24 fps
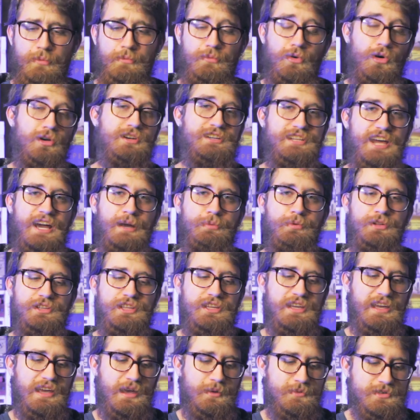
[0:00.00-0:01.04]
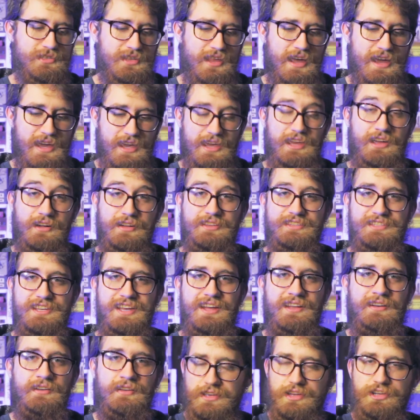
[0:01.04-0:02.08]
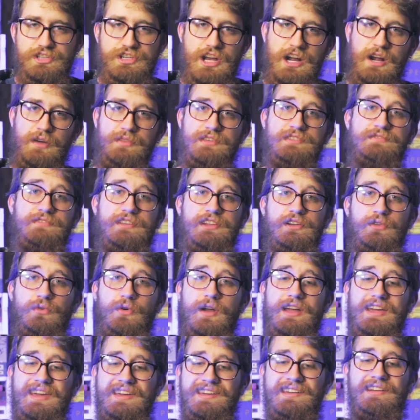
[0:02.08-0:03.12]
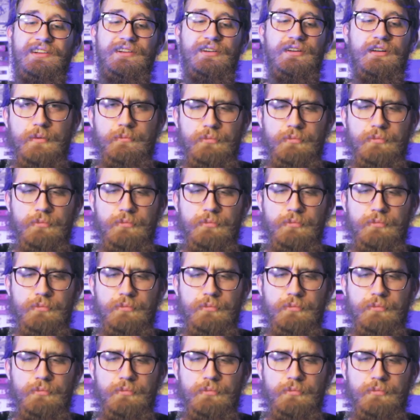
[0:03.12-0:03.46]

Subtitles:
more deck building games like Aeons End, check out this video right here.